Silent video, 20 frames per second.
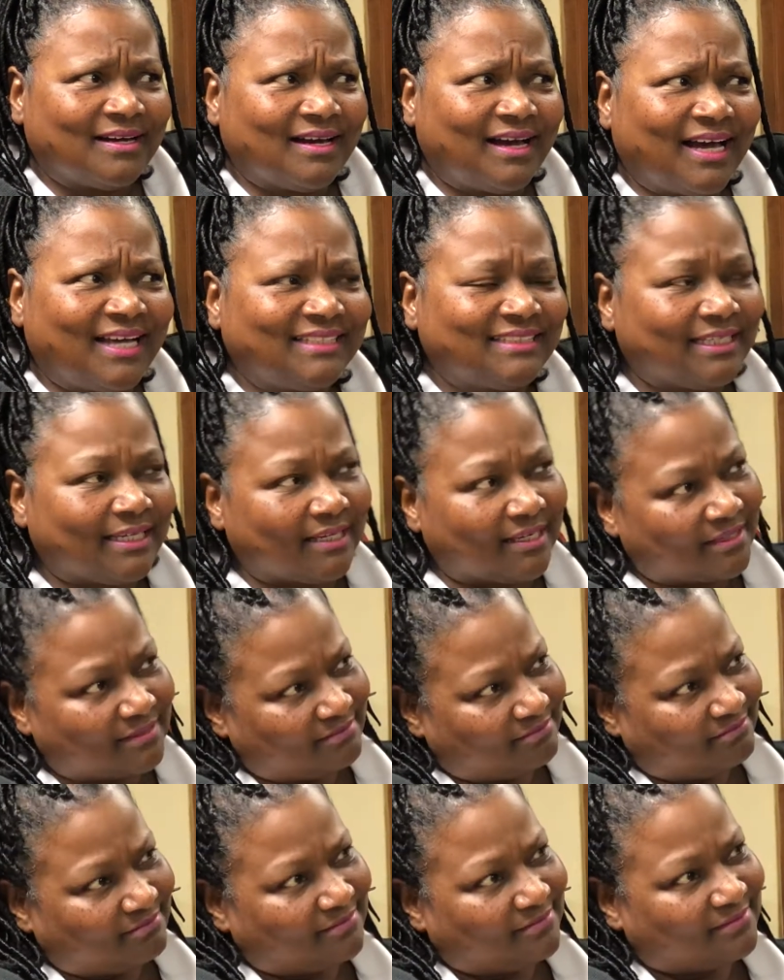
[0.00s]
I said,
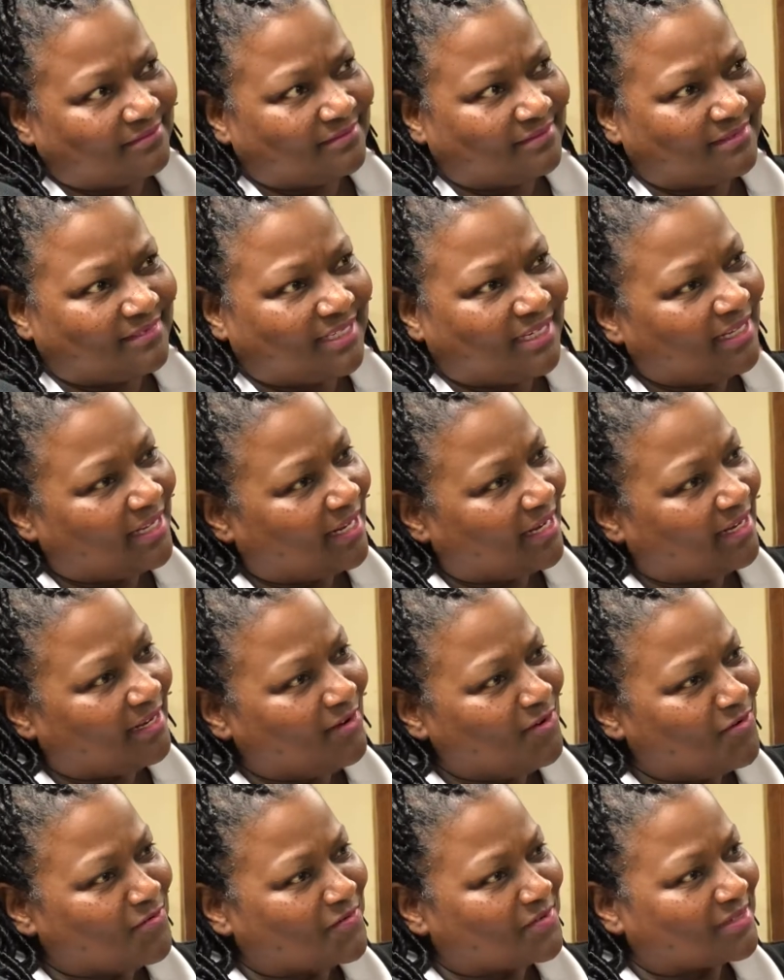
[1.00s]
it ain't
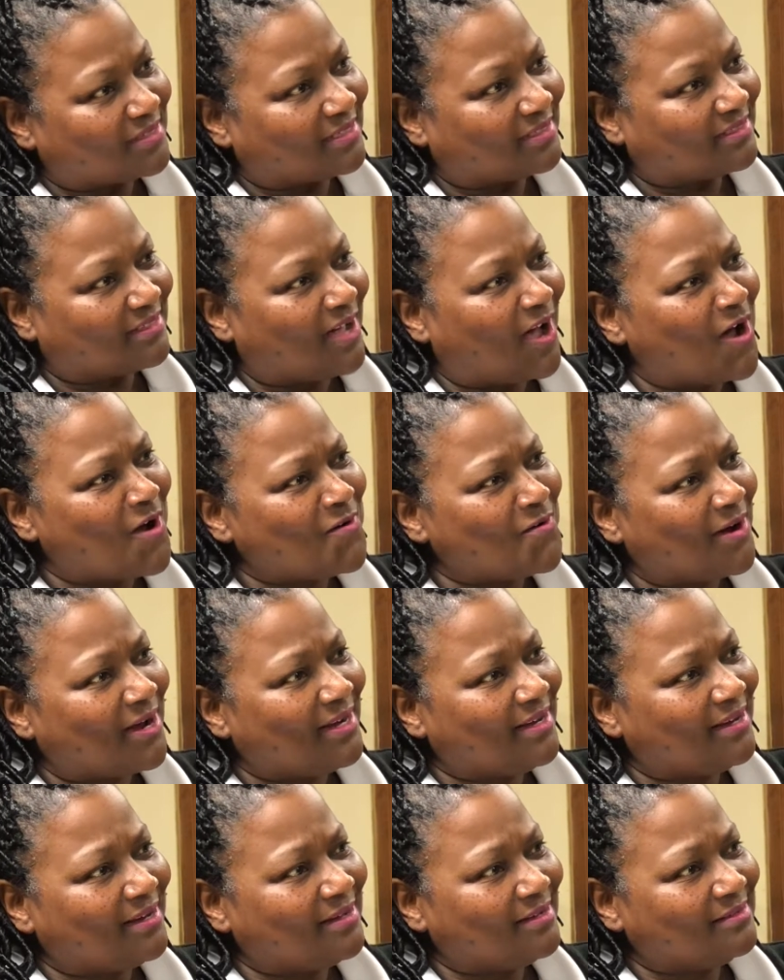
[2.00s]
over. All
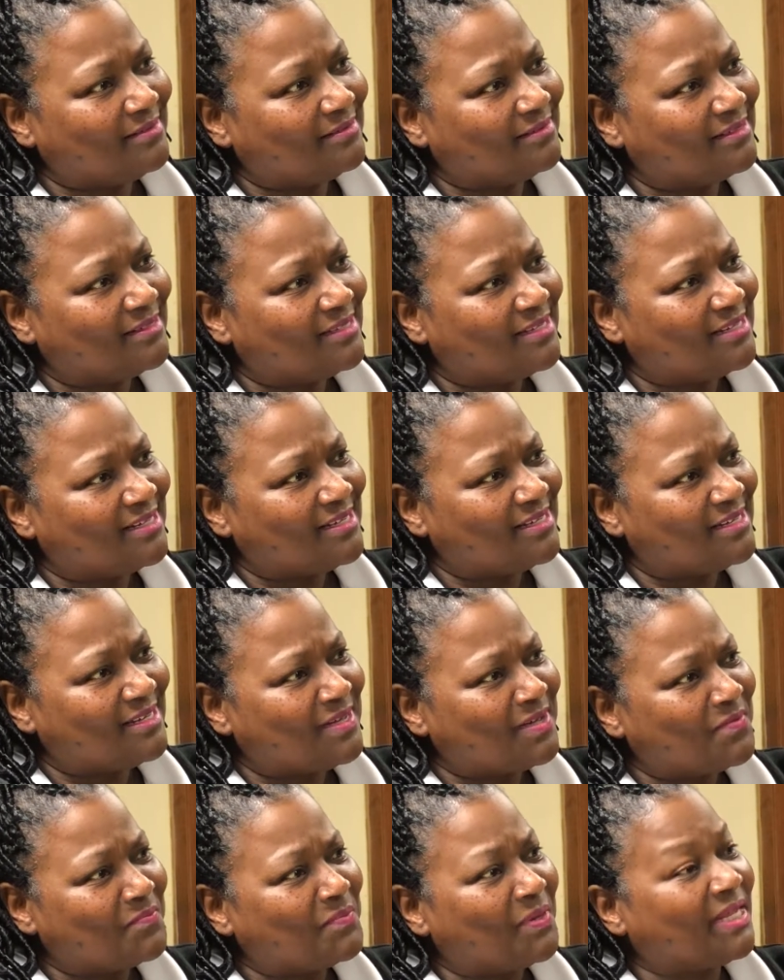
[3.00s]
right now.
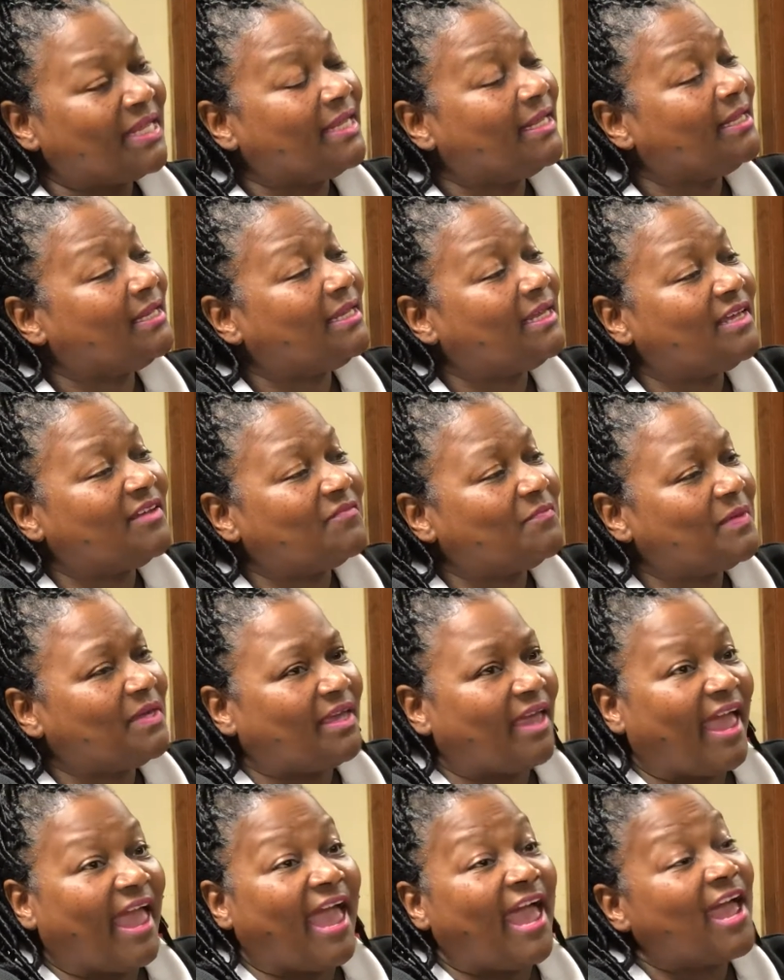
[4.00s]
But he didn't give
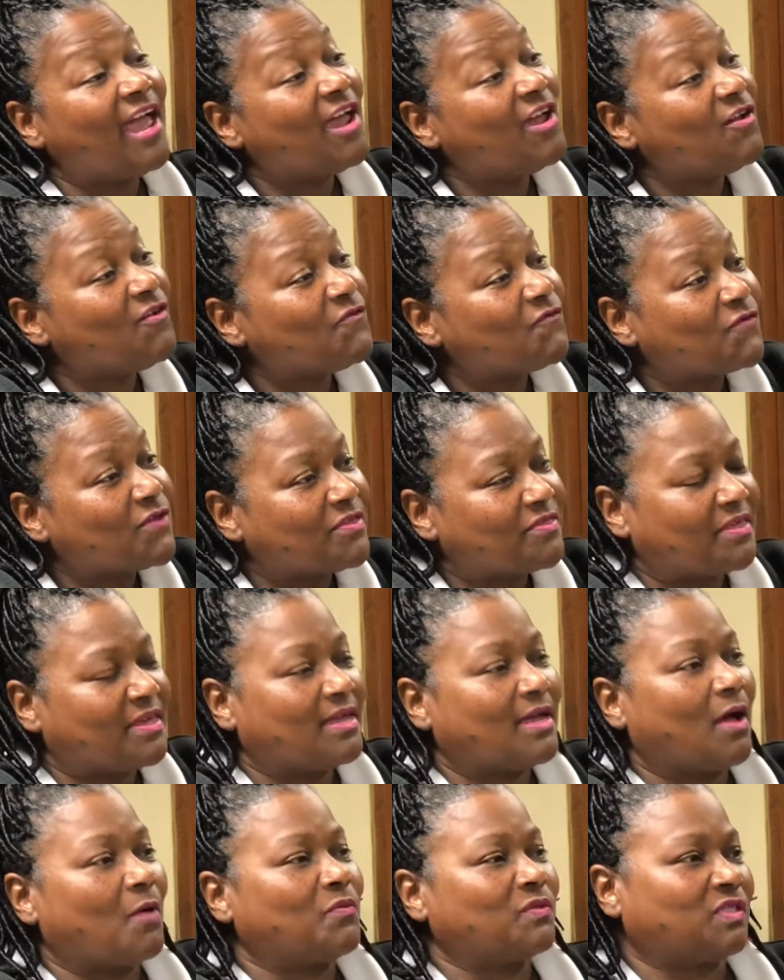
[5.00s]
me
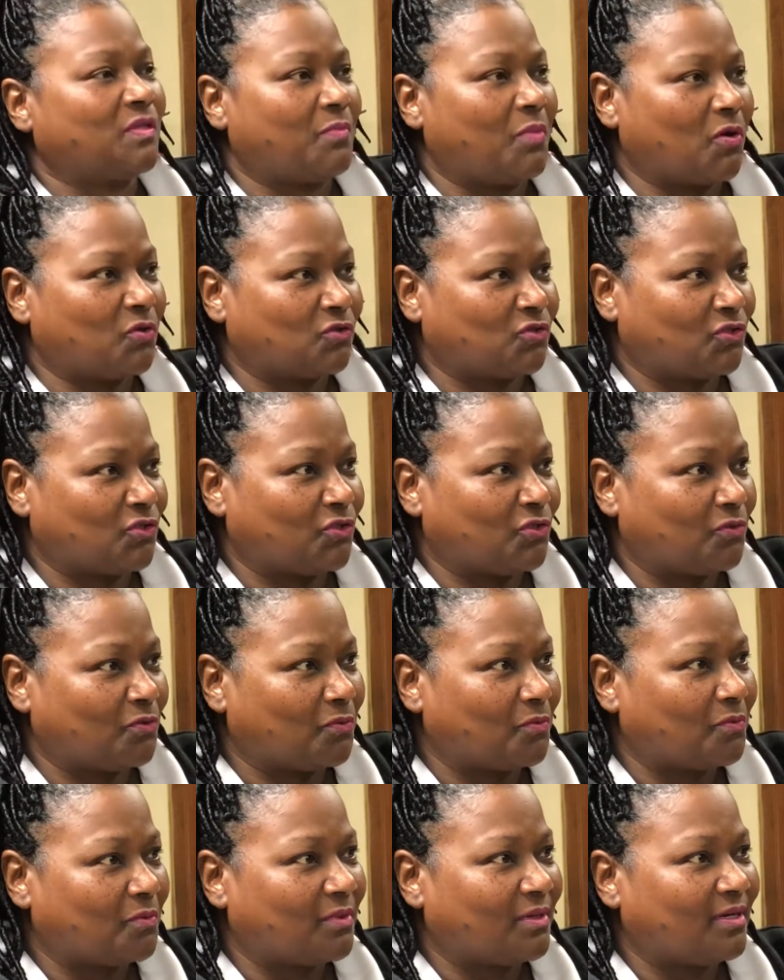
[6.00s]
everything I was supposed to do.
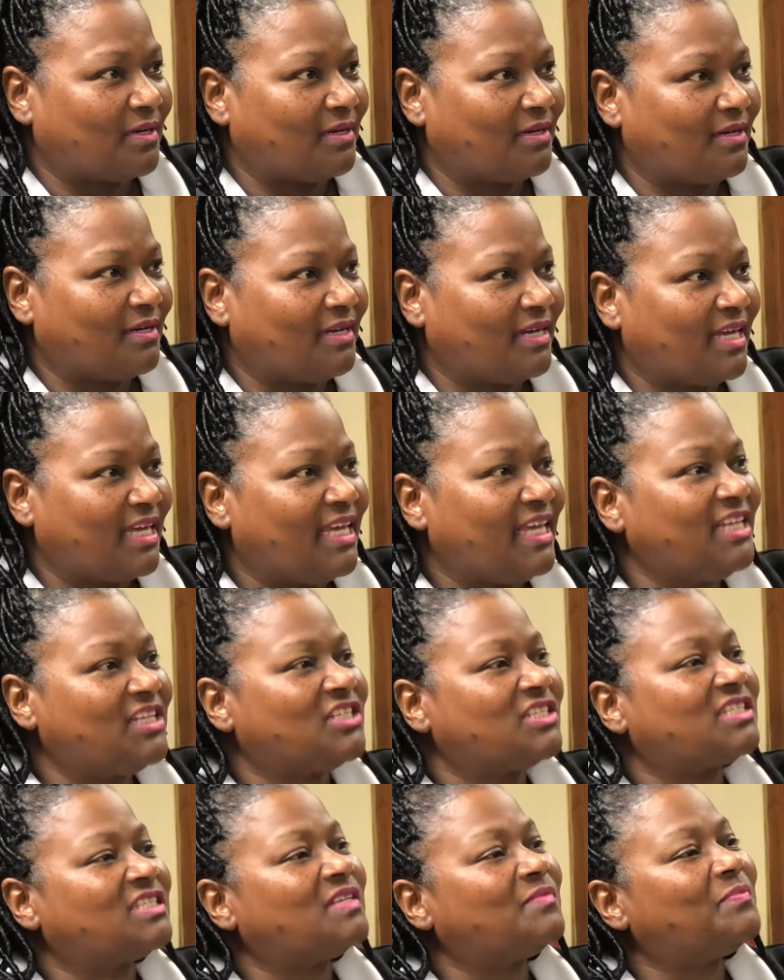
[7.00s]
He
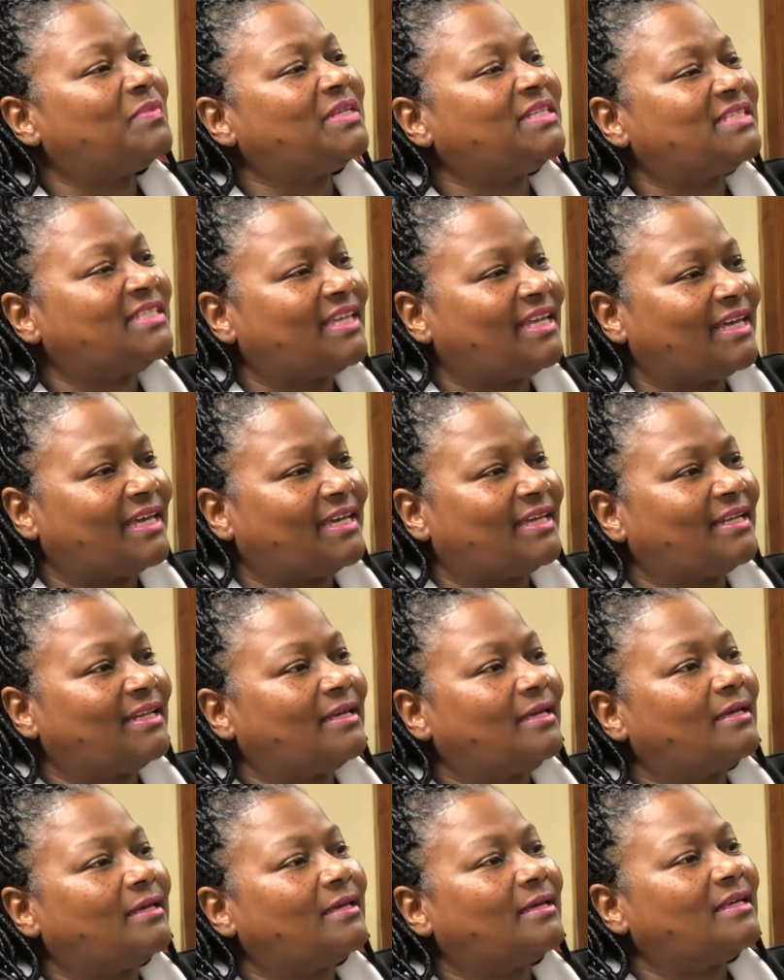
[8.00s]
just simply said,
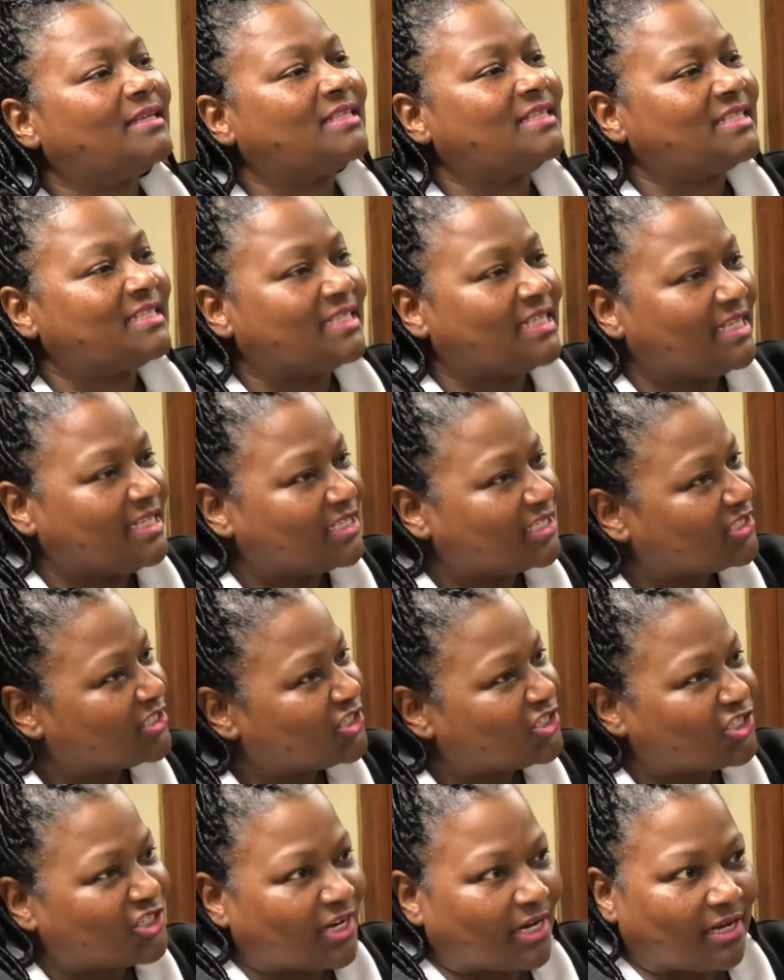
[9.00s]

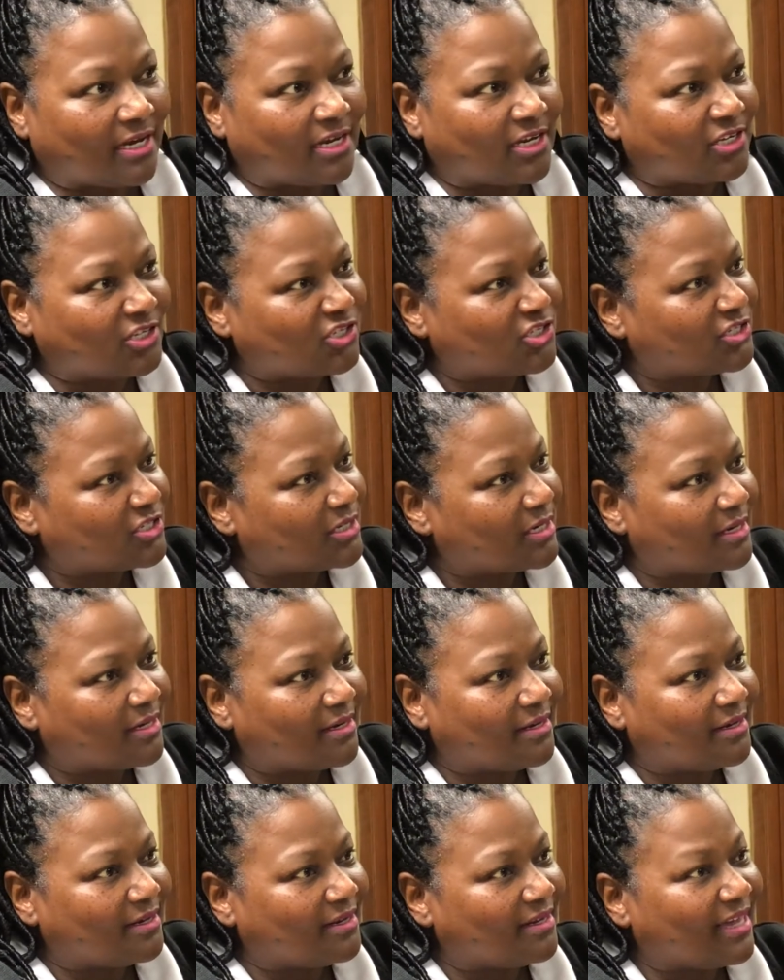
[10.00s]
seasons change.
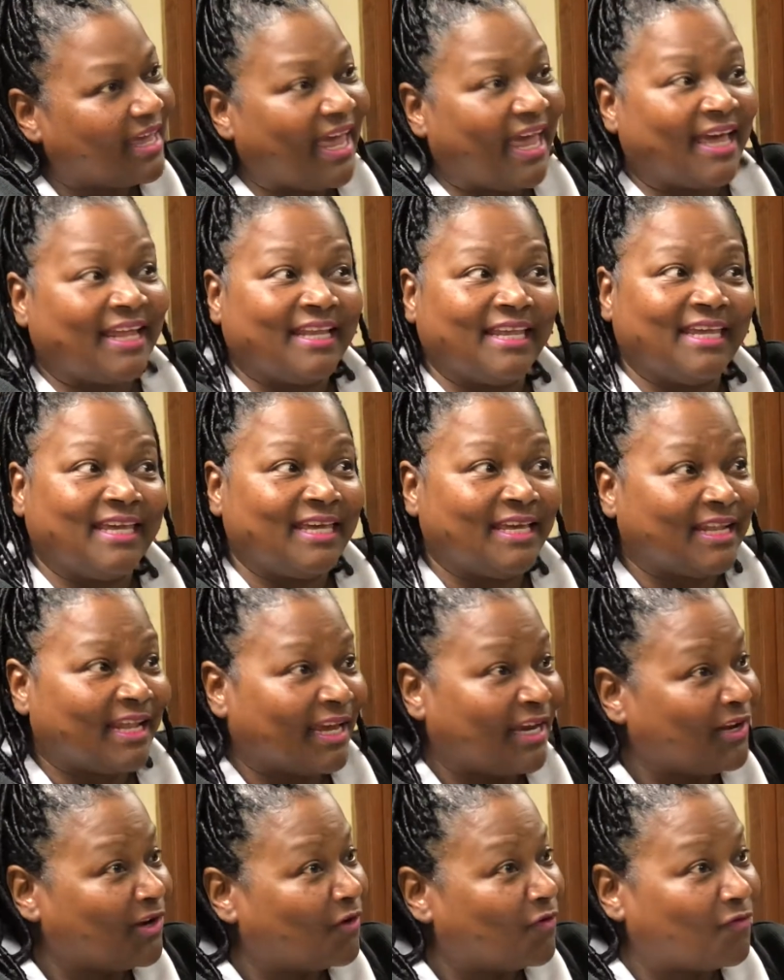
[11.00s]
And it
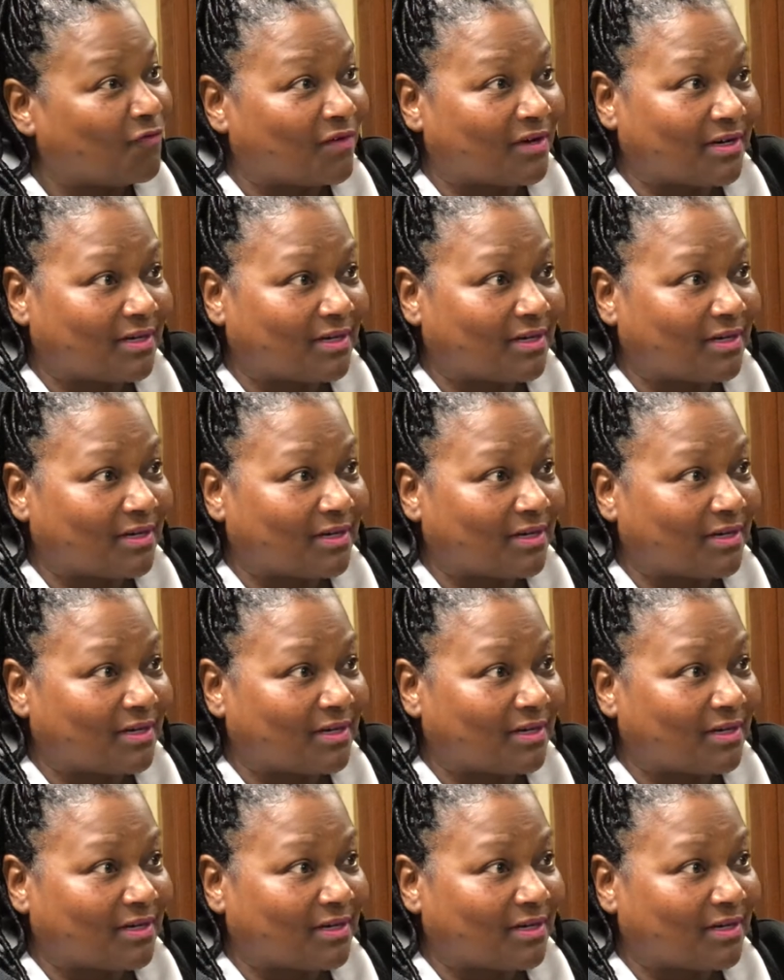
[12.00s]
ain't over.